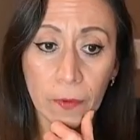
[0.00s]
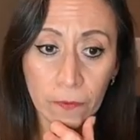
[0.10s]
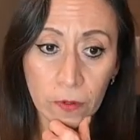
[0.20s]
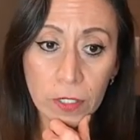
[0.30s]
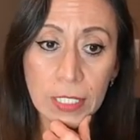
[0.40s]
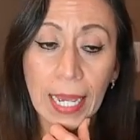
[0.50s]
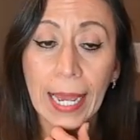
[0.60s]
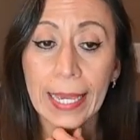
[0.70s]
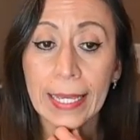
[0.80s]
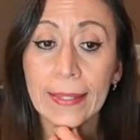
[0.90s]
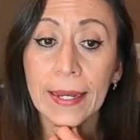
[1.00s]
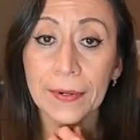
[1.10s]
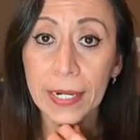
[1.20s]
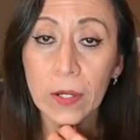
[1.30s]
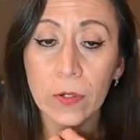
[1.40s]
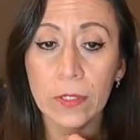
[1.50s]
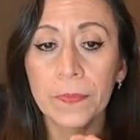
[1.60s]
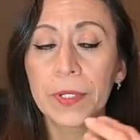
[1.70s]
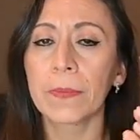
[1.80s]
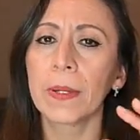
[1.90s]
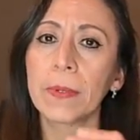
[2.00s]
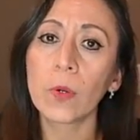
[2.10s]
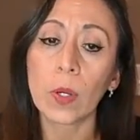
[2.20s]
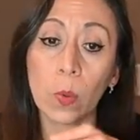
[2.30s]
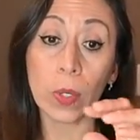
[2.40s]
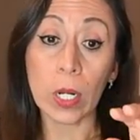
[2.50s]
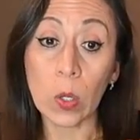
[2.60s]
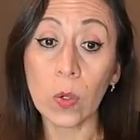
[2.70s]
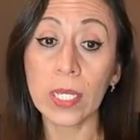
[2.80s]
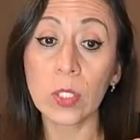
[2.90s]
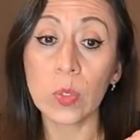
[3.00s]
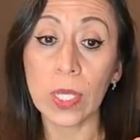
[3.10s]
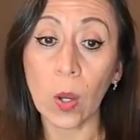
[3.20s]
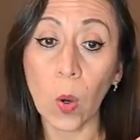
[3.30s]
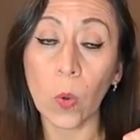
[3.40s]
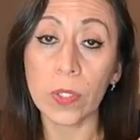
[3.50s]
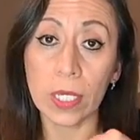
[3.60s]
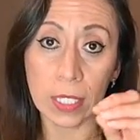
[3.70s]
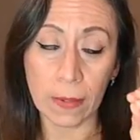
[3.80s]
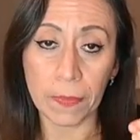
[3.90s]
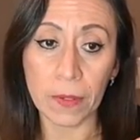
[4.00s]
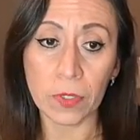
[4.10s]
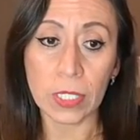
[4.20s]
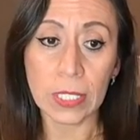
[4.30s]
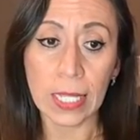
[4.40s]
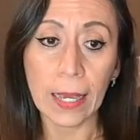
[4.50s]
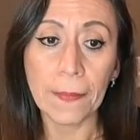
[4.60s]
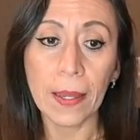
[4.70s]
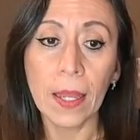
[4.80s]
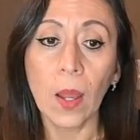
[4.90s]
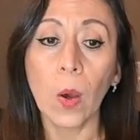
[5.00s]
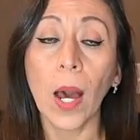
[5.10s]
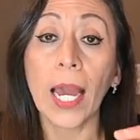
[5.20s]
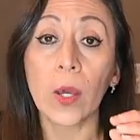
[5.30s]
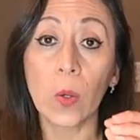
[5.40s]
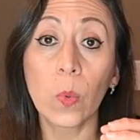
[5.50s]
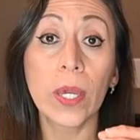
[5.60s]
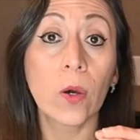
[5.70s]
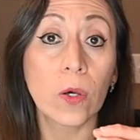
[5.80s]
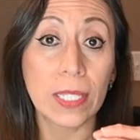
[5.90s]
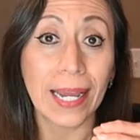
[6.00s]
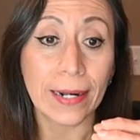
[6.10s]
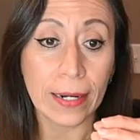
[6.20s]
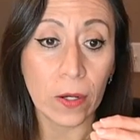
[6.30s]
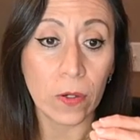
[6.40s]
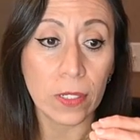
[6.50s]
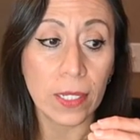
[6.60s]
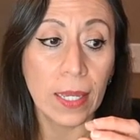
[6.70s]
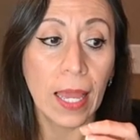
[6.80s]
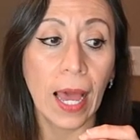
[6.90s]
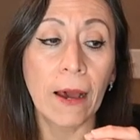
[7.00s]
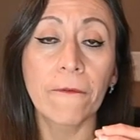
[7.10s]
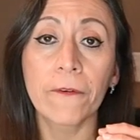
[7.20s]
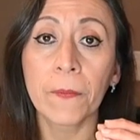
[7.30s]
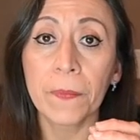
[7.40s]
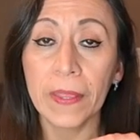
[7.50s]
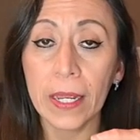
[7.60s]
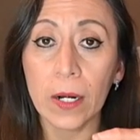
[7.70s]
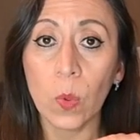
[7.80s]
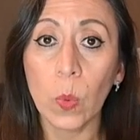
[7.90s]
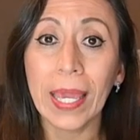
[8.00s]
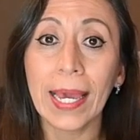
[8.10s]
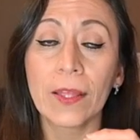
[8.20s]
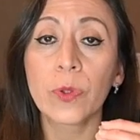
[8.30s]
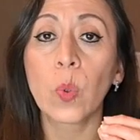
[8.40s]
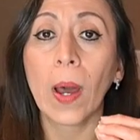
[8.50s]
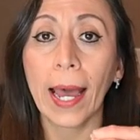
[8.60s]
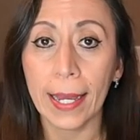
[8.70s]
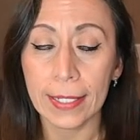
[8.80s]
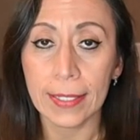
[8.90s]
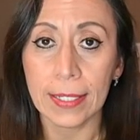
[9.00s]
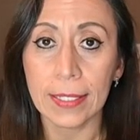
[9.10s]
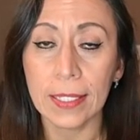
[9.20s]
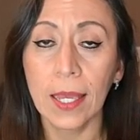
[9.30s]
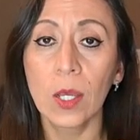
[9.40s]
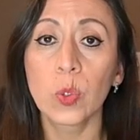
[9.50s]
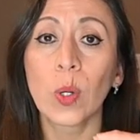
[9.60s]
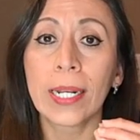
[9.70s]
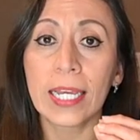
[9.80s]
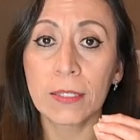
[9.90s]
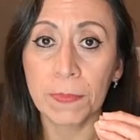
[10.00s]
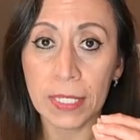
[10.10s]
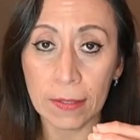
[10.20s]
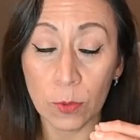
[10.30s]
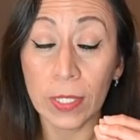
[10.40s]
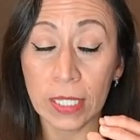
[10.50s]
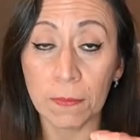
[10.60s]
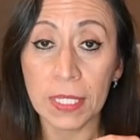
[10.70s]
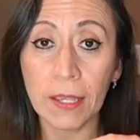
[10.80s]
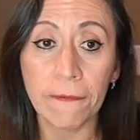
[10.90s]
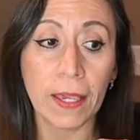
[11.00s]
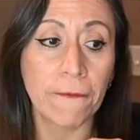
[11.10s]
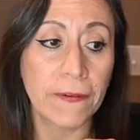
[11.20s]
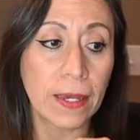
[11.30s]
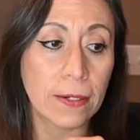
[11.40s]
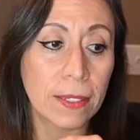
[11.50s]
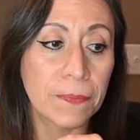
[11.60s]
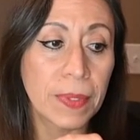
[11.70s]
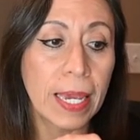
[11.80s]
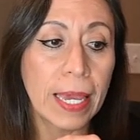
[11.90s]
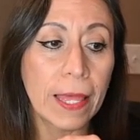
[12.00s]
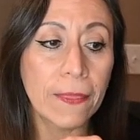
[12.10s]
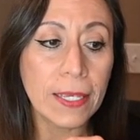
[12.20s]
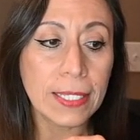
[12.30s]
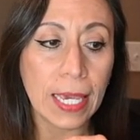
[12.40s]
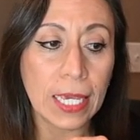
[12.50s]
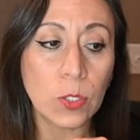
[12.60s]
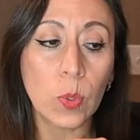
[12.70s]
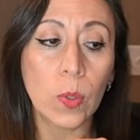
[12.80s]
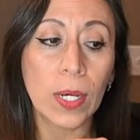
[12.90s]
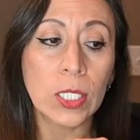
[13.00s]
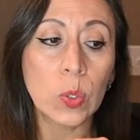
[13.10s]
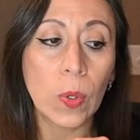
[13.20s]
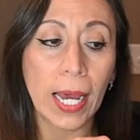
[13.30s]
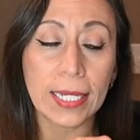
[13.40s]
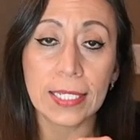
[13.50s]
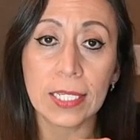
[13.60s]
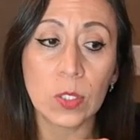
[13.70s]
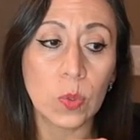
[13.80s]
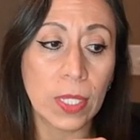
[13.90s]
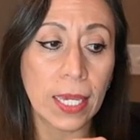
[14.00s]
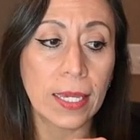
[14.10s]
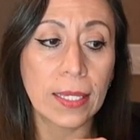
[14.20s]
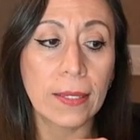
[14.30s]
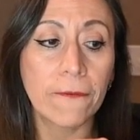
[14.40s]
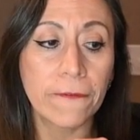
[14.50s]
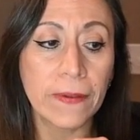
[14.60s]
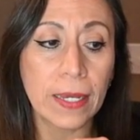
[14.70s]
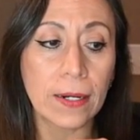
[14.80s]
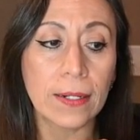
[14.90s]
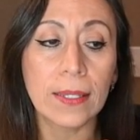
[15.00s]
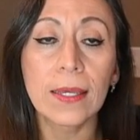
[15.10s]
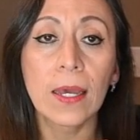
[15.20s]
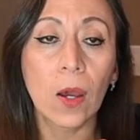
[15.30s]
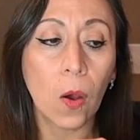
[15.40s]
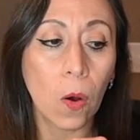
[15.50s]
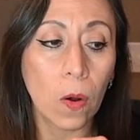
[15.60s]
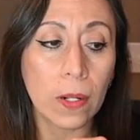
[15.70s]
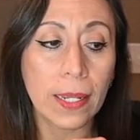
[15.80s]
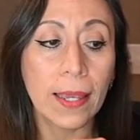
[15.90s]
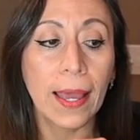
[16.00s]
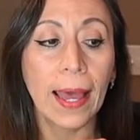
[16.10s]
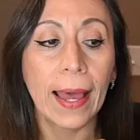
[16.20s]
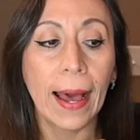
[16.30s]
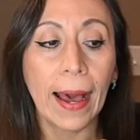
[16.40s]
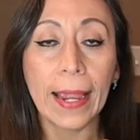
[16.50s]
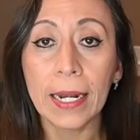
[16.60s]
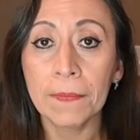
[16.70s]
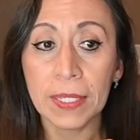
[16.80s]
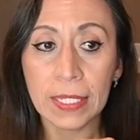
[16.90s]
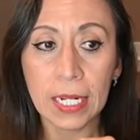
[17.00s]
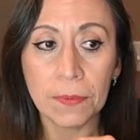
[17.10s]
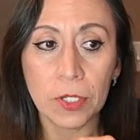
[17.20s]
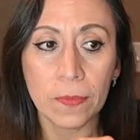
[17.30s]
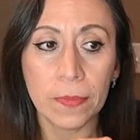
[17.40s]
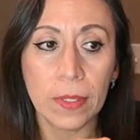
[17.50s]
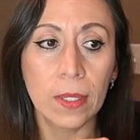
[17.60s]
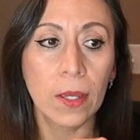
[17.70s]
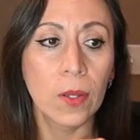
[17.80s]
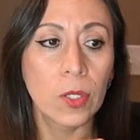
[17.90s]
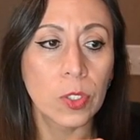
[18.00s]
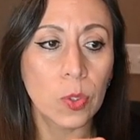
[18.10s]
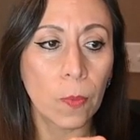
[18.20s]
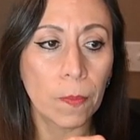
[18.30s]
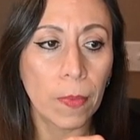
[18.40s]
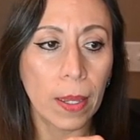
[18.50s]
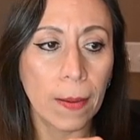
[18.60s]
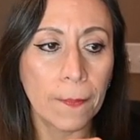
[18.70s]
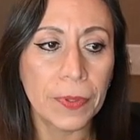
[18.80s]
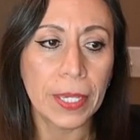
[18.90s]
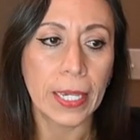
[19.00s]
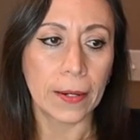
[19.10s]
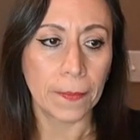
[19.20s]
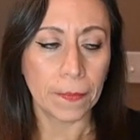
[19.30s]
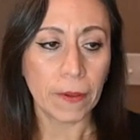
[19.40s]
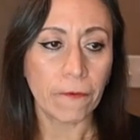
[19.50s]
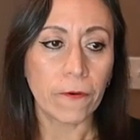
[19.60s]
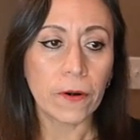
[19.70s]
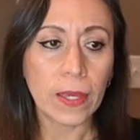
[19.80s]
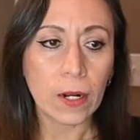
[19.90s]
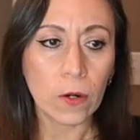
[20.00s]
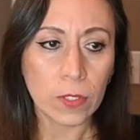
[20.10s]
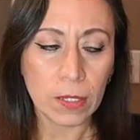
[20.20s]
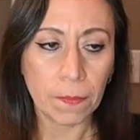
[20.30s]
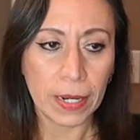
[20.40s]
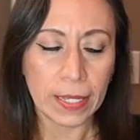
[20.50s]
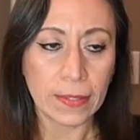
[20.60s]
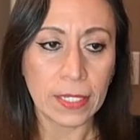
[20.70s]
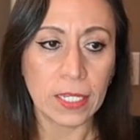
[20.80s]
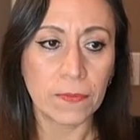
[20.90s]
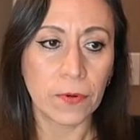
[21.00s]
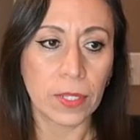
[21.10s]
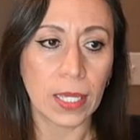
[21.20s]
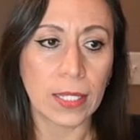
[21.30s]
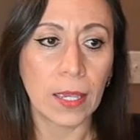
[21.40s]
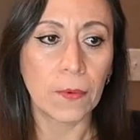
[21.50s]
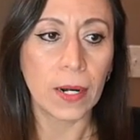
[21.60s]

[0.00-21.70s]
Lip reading: of course, I get a record. Remember, when we look into the code in the previous step, we got a record. And from there, we had to access to a specific field. In this case, we want to access to the field called item description. So here, before the closing parentheses for the table